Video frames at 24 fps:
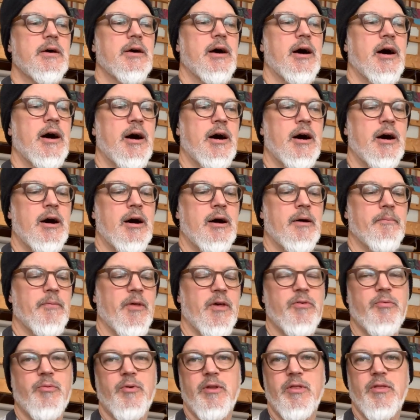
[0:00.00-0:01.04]

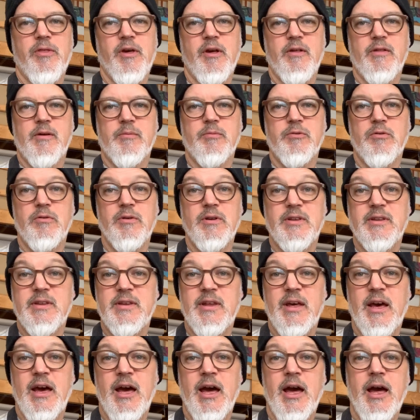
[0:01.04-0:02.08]
That's one of the things I'm doing
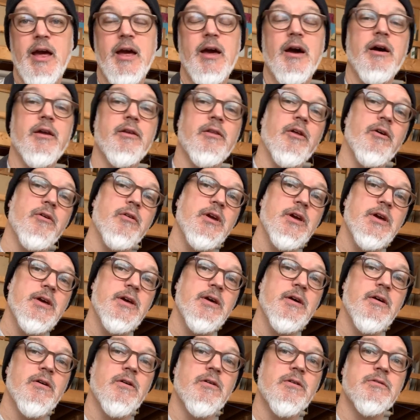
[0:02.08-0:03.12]
today, unloading
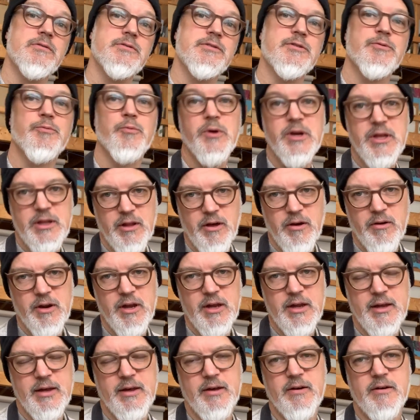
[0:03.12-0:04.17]
kilns,
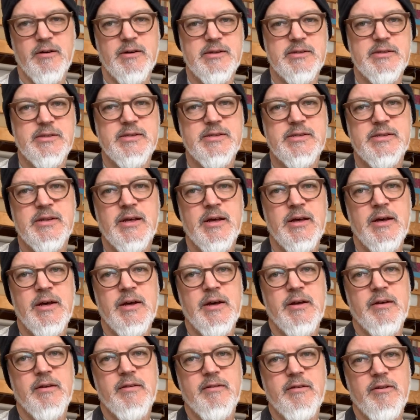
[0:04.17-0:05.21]
reloading kilns,
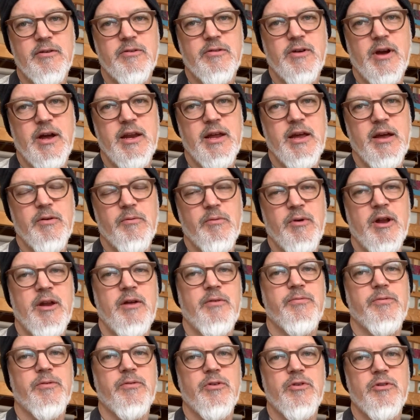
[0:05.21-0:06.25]
still trying to get ready
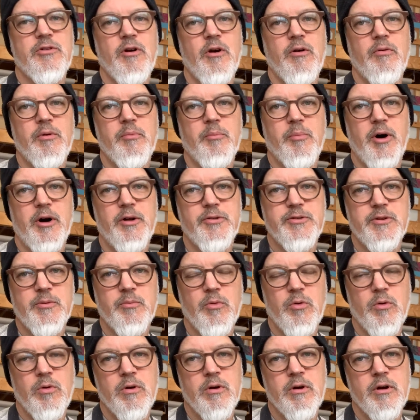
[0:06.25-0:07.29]
for the show in
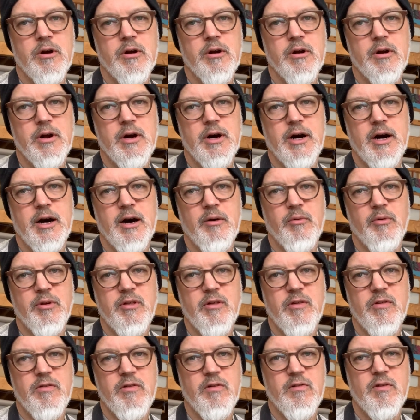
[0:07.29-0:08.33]
Baltimore,
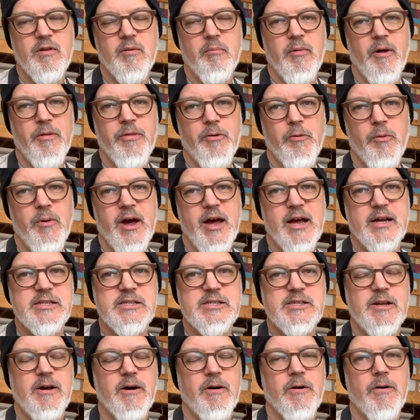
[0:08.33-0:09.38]
which is just a month away.
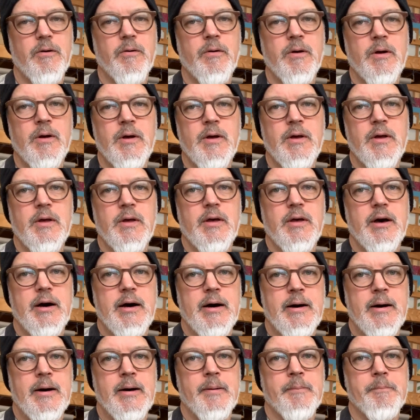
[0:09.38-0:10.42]
So
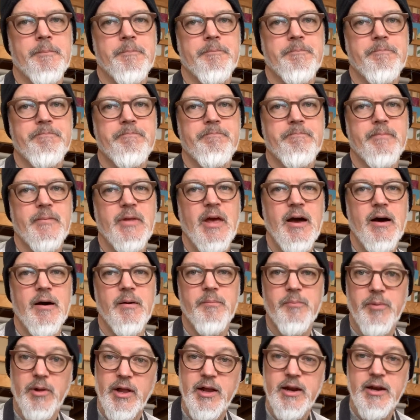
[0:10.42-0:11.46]
yeah,
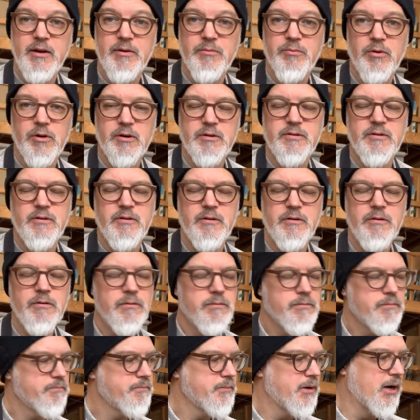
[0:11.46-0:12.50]
plenty of work to do.
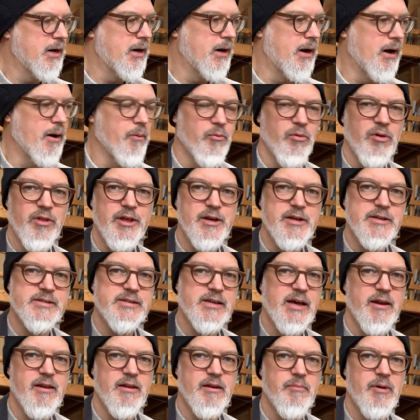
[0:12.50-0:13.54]
I'm really
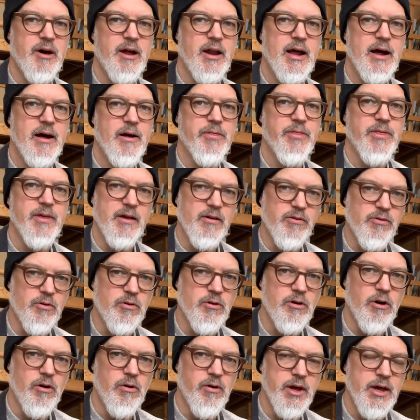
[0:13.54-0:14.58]
excited about how things are
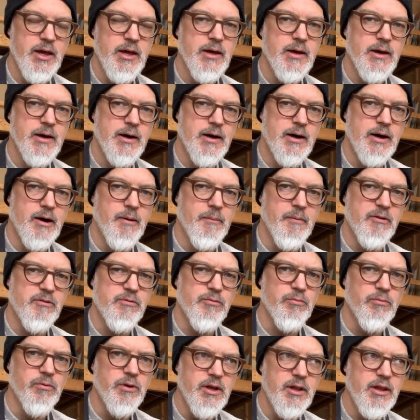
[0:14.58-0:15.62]
going.
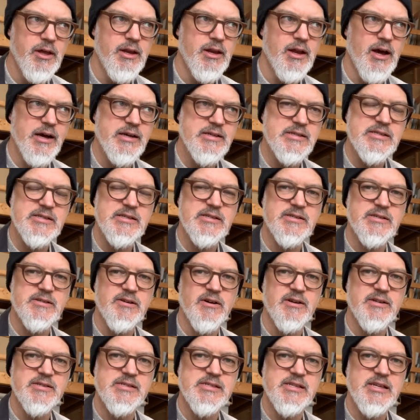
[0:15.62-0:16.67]
It's really nice to
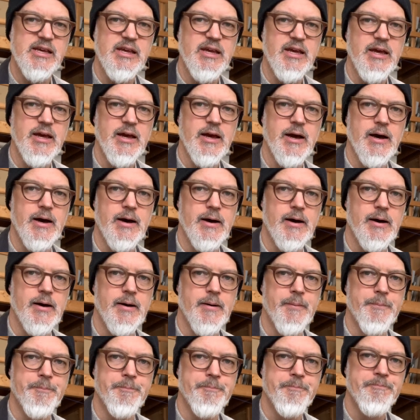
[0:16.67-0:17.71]
start seeing
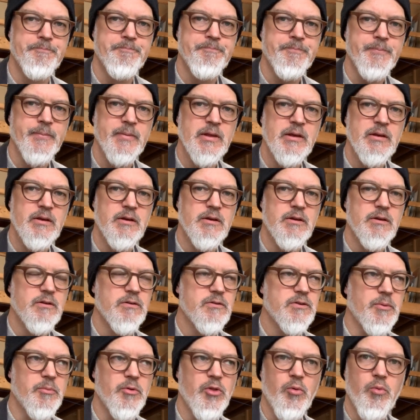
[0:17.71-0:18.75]

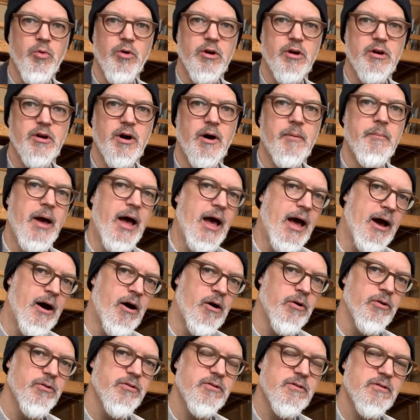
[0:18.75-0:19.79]
some of the work come
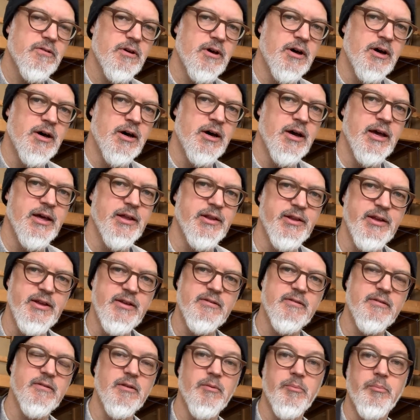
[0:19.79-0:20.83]
out, at
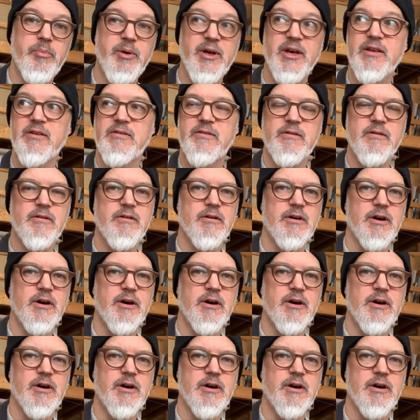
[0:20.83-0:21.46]
least of the bisque.